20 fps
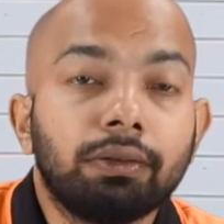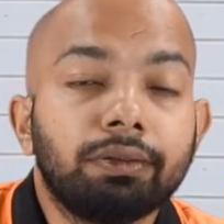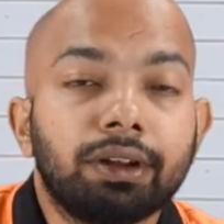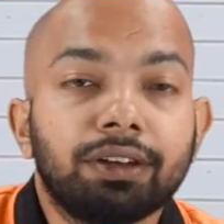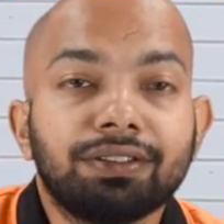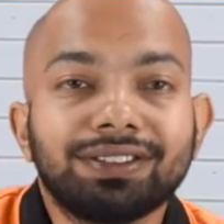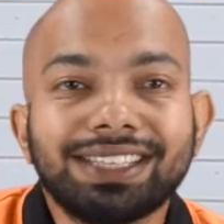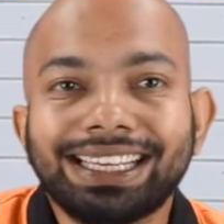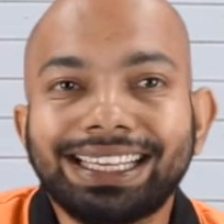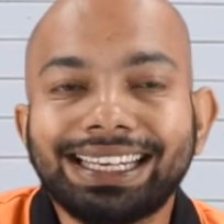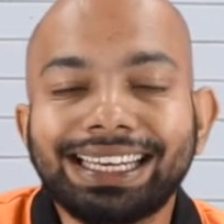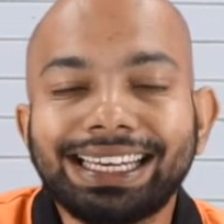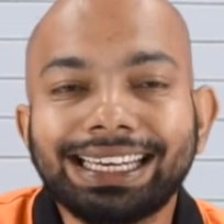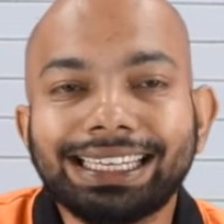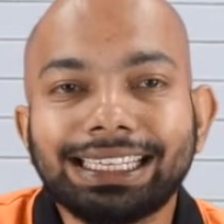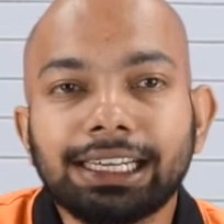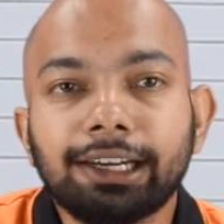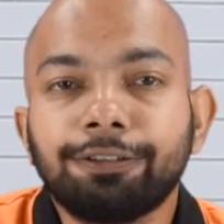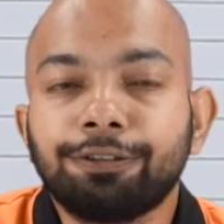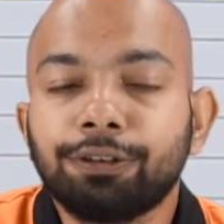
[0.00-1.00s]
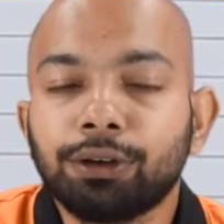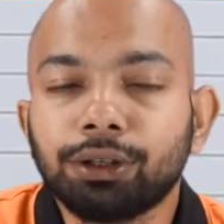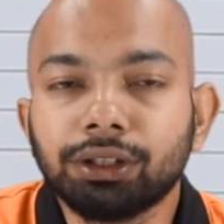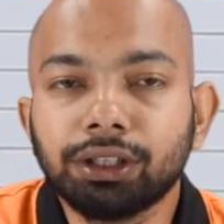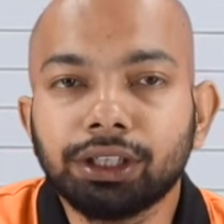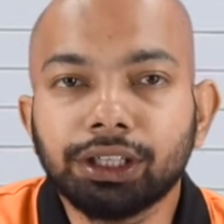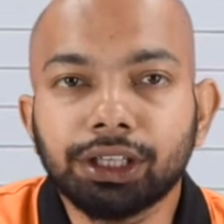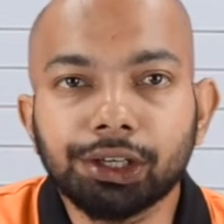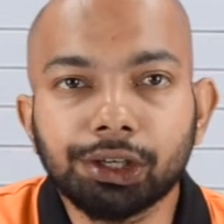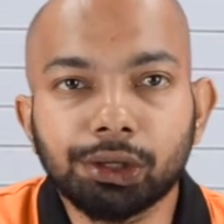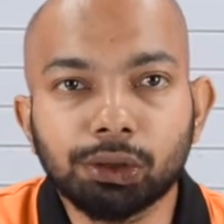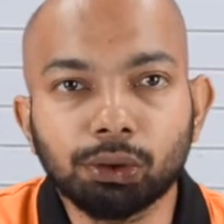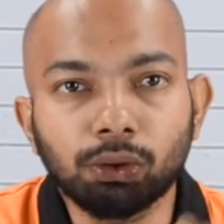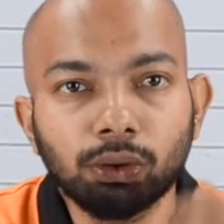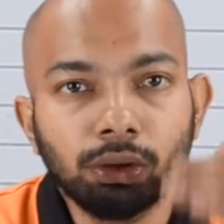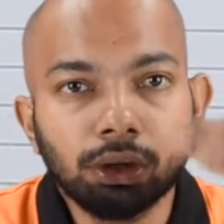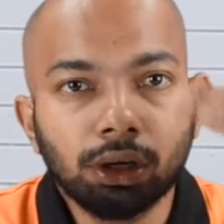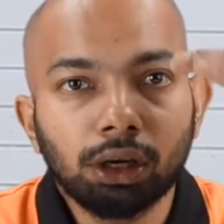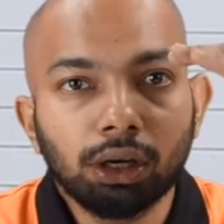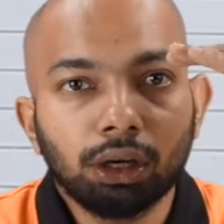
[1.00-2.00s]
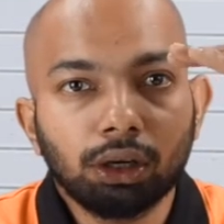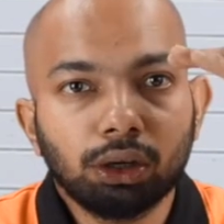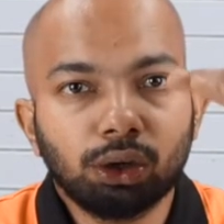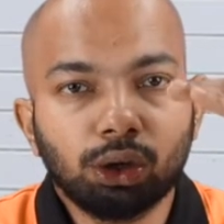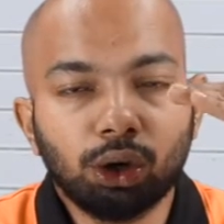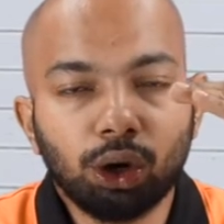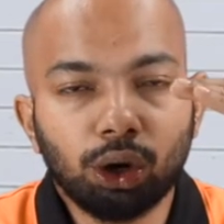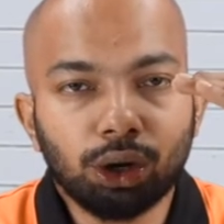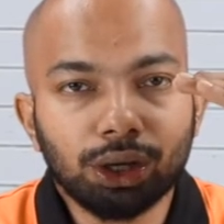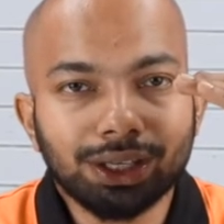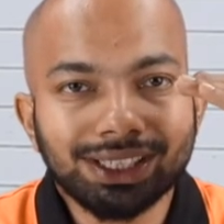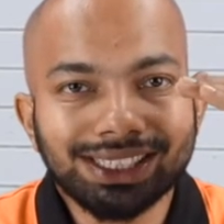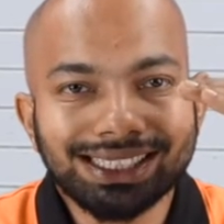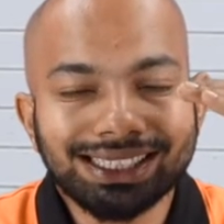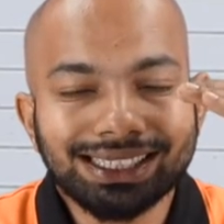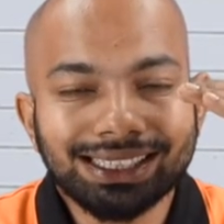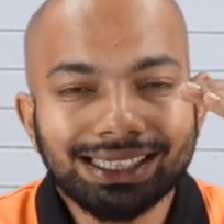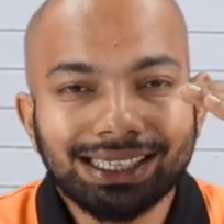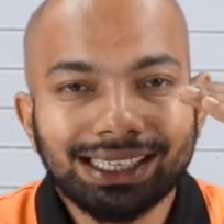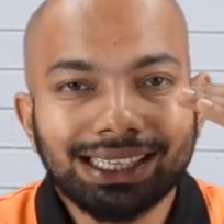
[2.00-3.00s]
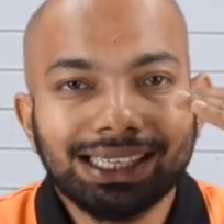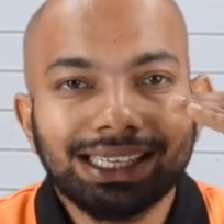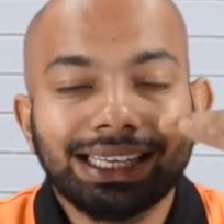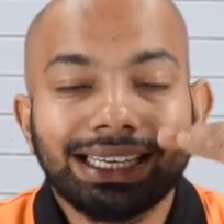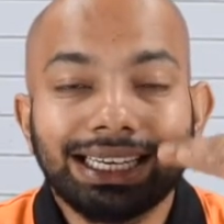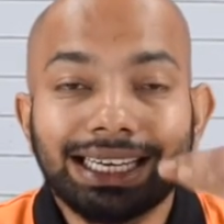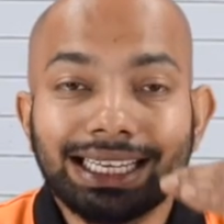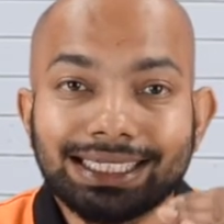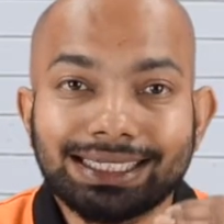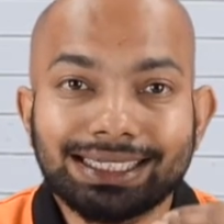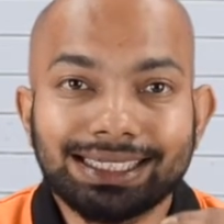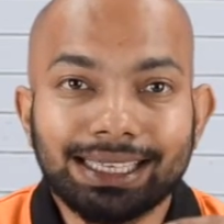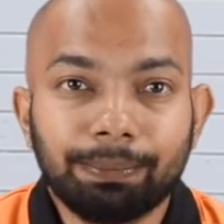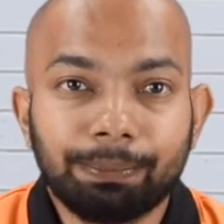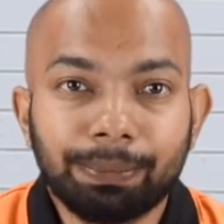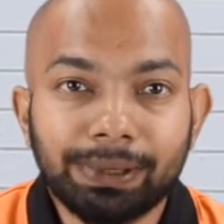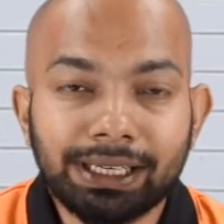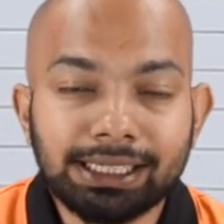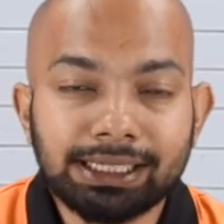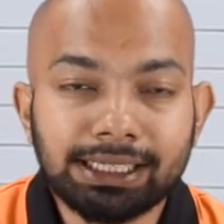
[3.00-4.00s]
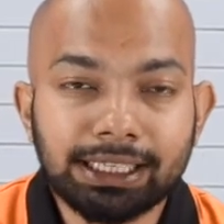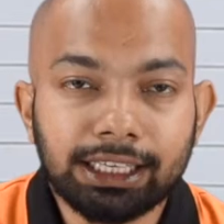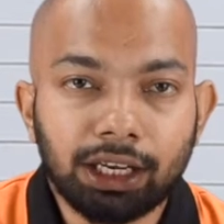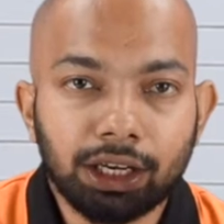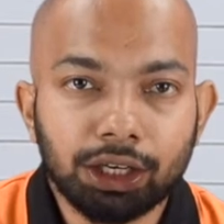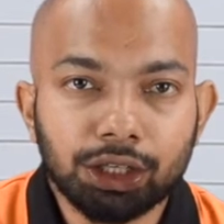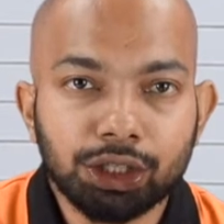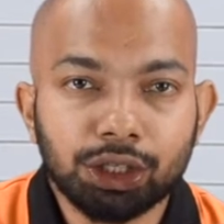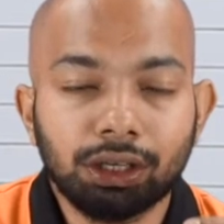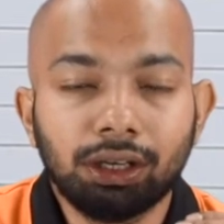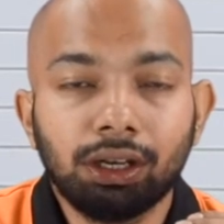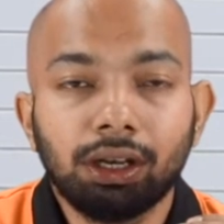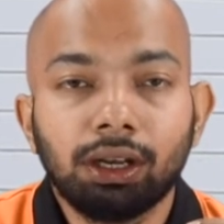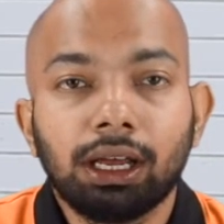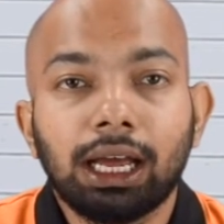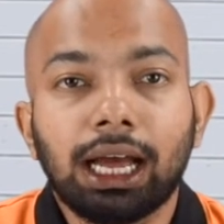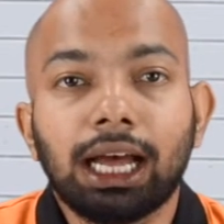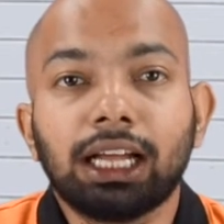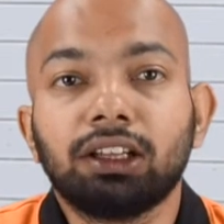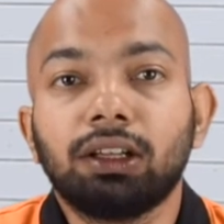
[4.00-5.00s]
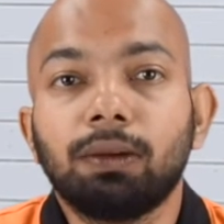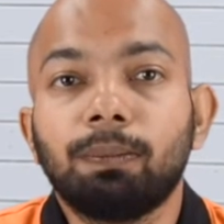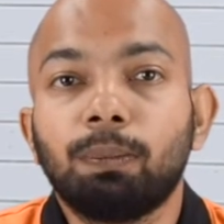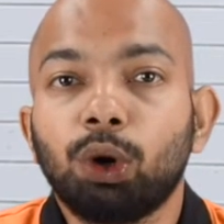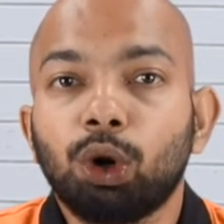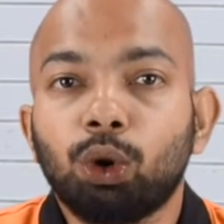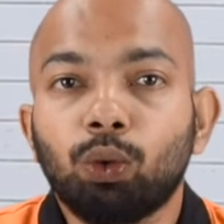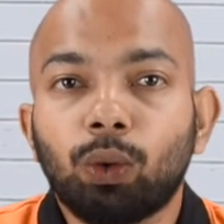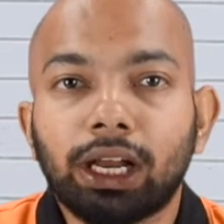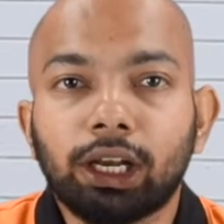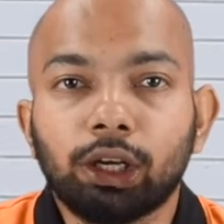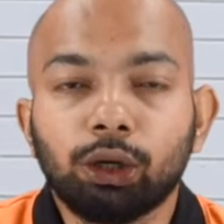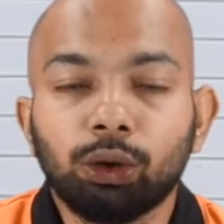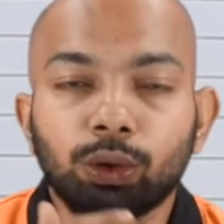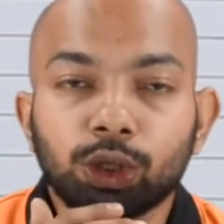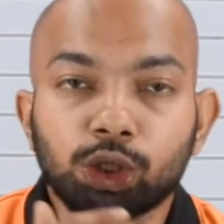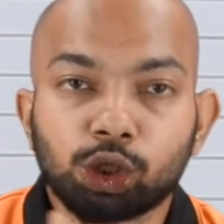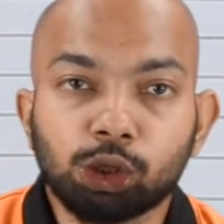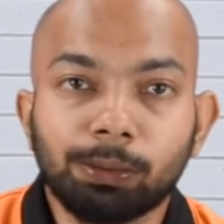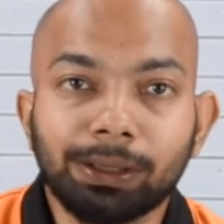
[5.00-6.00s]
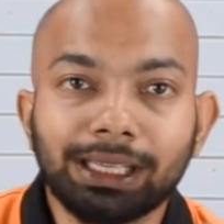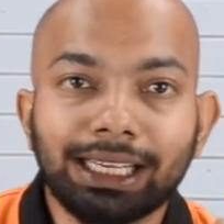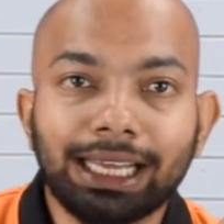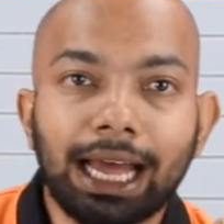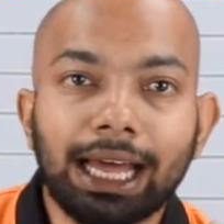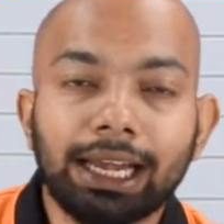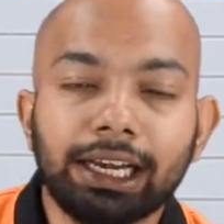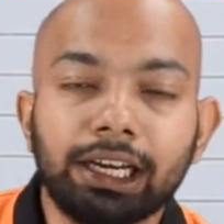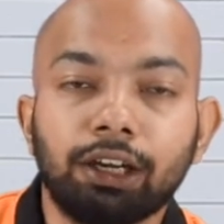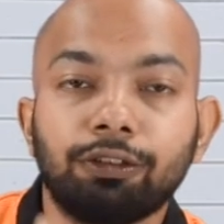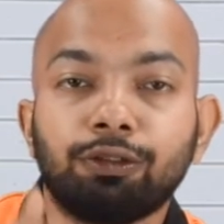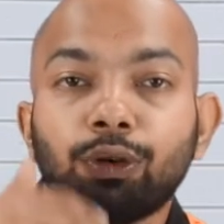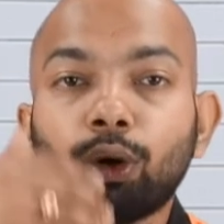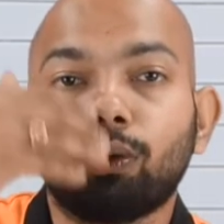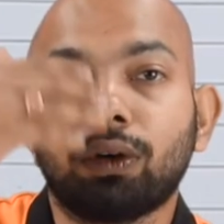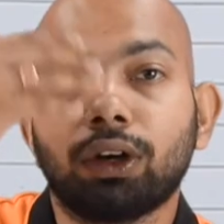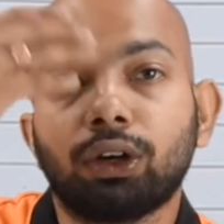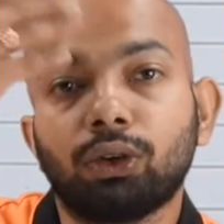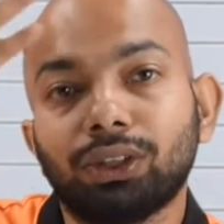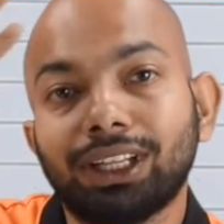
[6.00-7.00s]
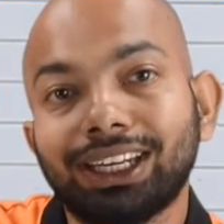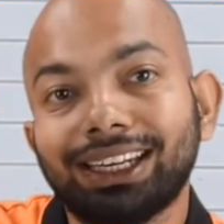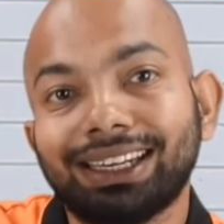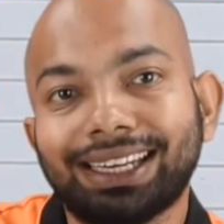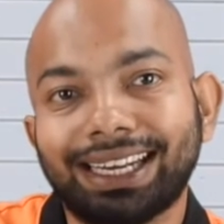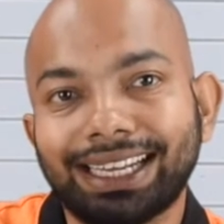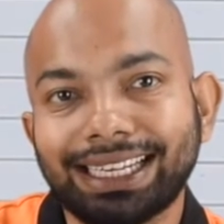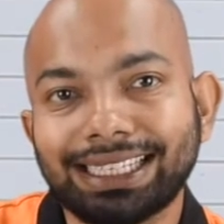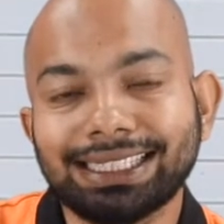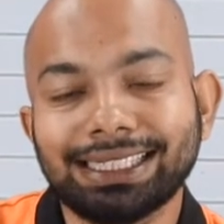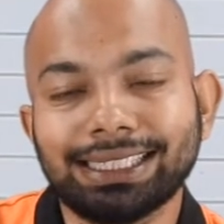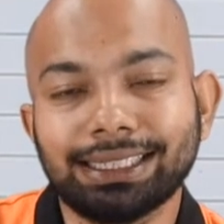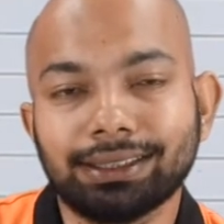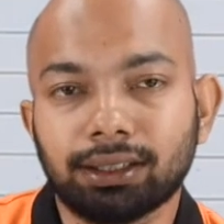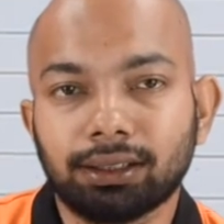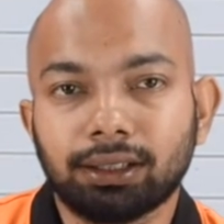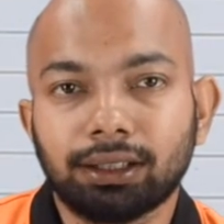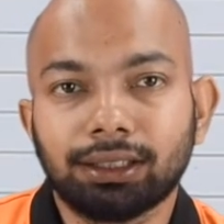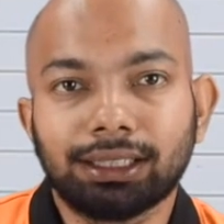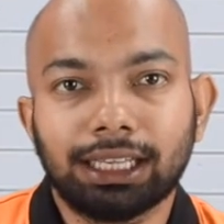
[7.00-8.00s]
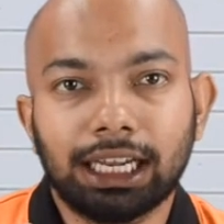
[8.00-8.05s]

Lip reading: We have segregated further into cost less depreciation and the book value, which will be carried forward to the next year.